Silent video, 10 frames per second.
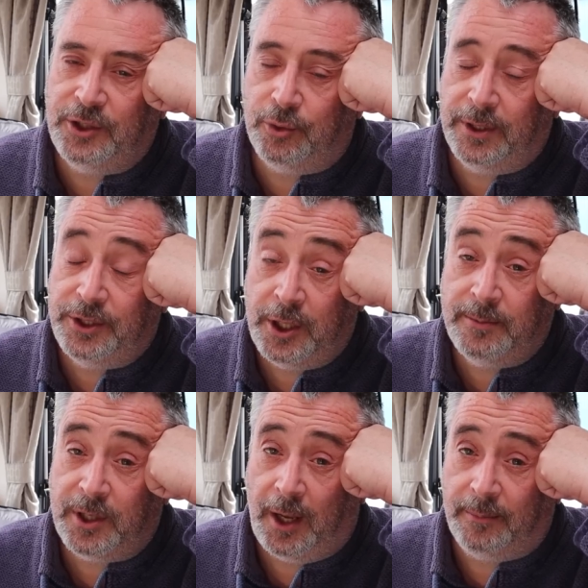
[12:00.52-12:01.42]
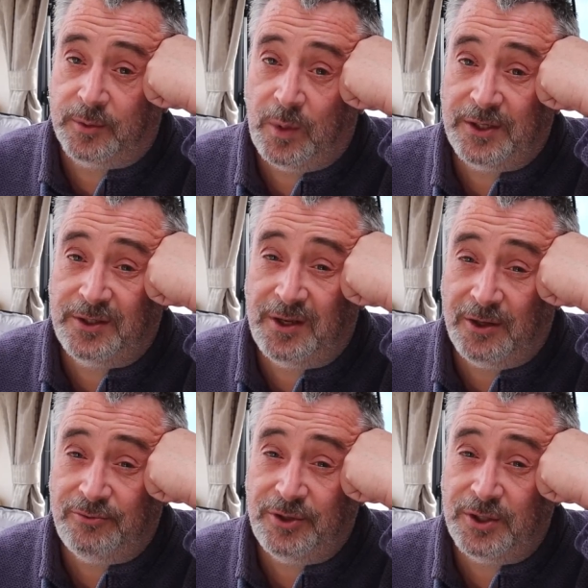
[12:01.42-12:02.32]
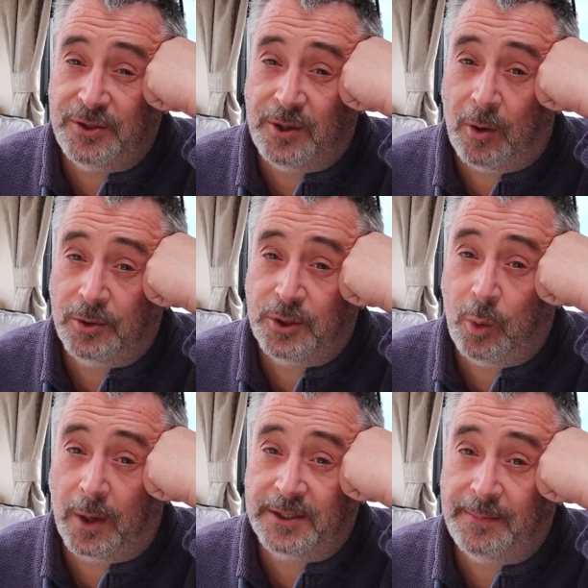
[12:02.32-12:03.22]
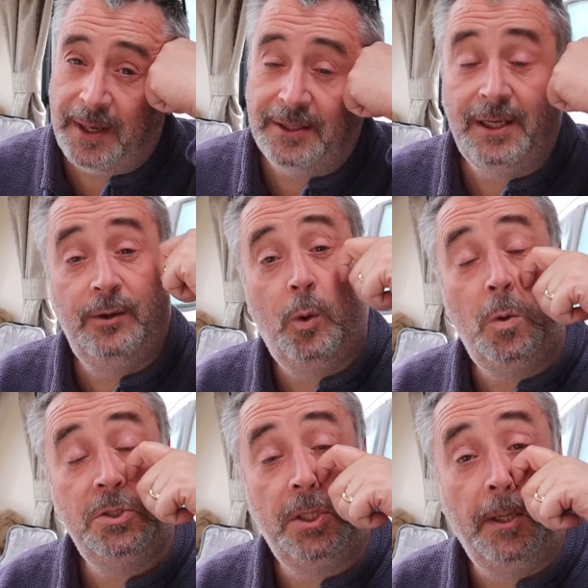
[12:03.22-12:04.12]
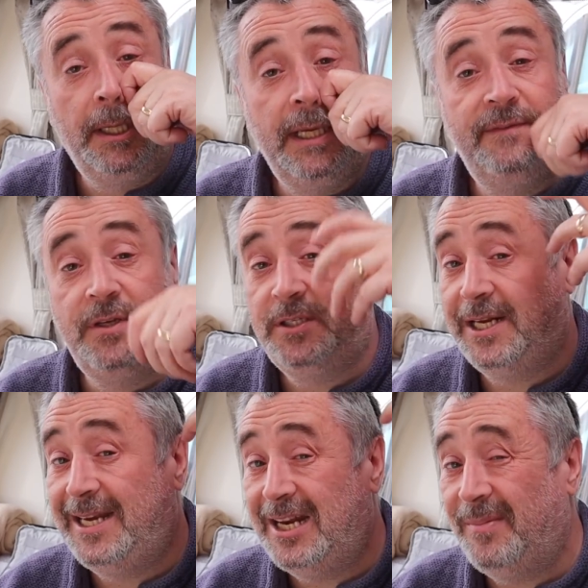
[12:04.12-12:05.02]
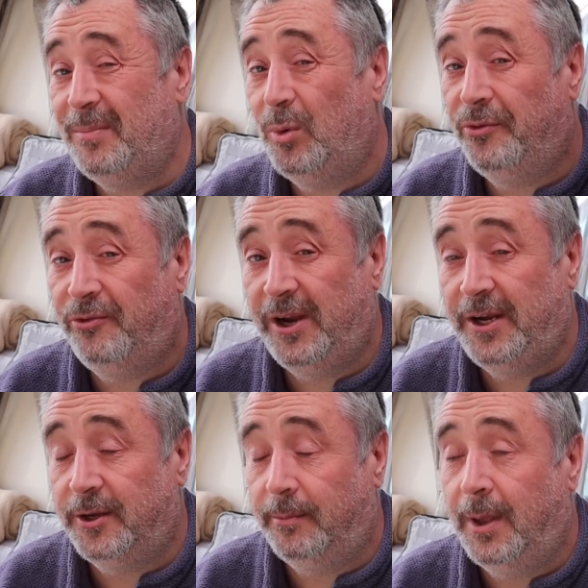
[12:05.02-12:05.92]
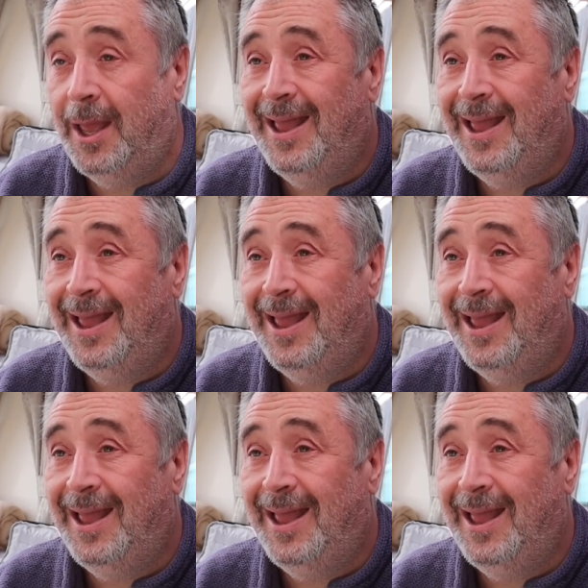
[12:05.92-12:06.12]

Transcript: during term times, which does reduce the cost quite a bit, and also gives us a little bit more freedom